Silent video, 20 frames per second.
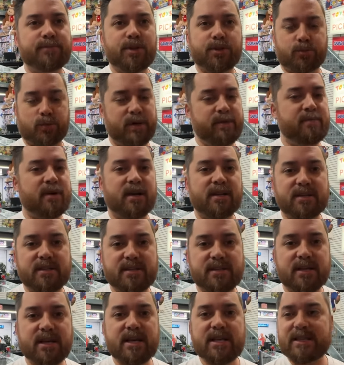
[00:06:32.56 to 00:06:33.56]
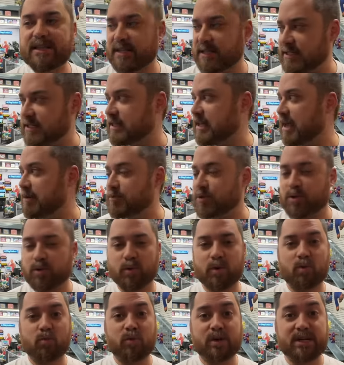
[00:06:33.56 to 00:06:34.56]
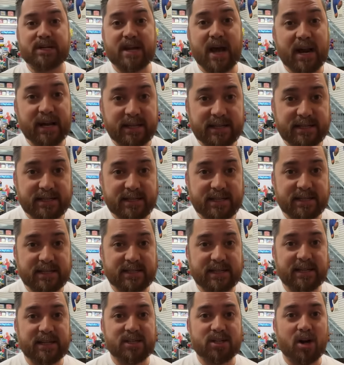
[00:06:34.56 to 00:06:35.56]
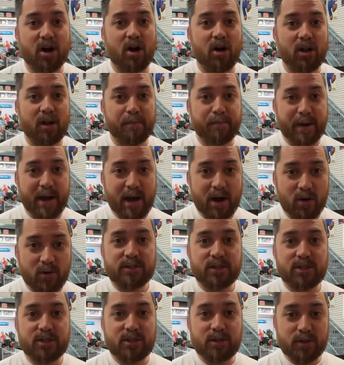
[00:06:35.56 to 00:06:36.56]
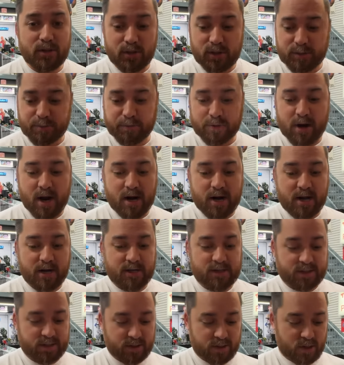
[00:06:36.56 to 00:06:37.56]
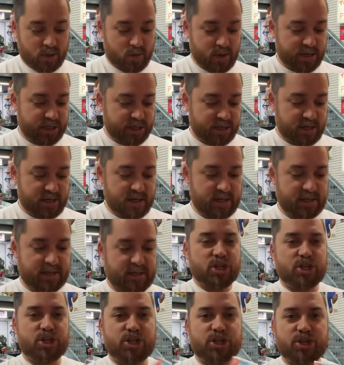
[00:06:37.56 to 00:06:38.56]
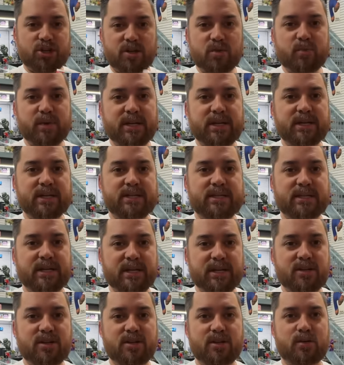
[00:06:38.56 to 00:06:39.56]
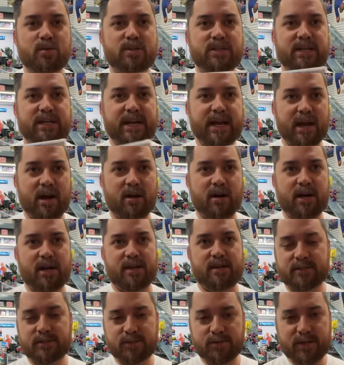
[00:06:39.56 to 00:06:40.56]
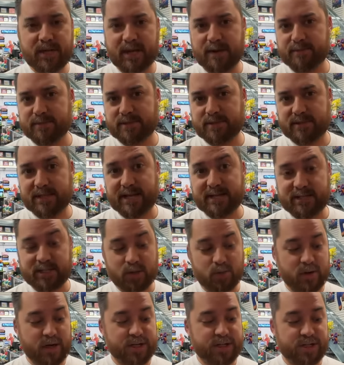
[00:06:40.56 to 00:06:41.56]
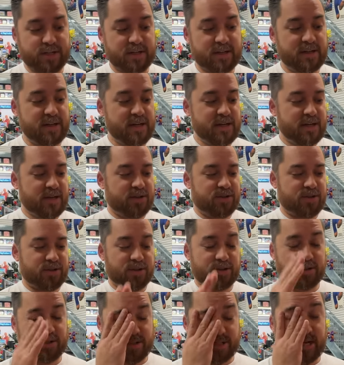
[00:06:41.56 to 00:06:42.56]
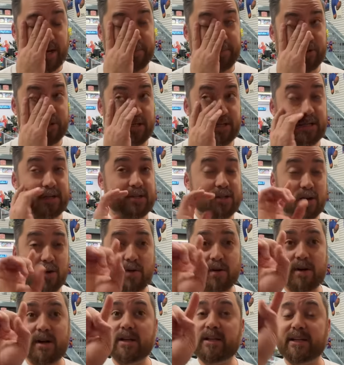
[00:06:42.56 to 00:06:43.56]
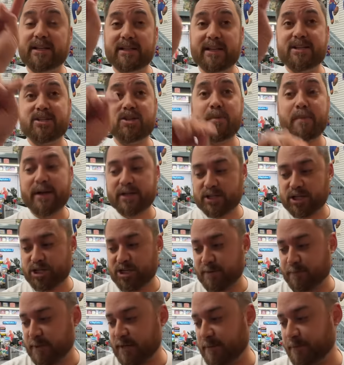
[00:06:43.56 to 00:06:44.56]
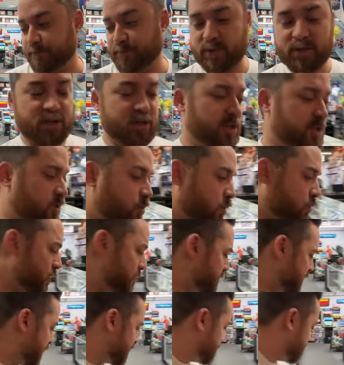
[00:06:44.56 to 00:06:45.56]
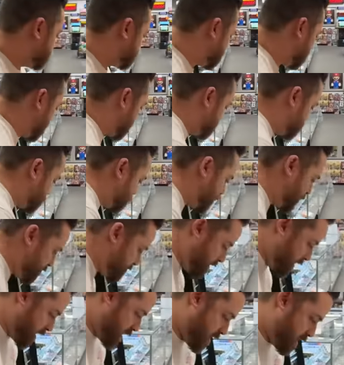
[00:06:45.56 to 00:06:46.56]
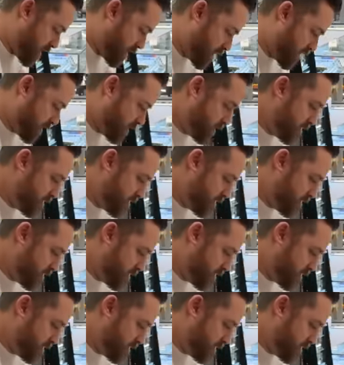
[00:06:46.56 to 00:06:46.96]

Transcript: three months. This game store would not exist. It is all about the used products. So the question is, should we continue to carry new games? That's the question. So there's a couple things. So let, us go back to shipping. So when we buy these games, when we buy,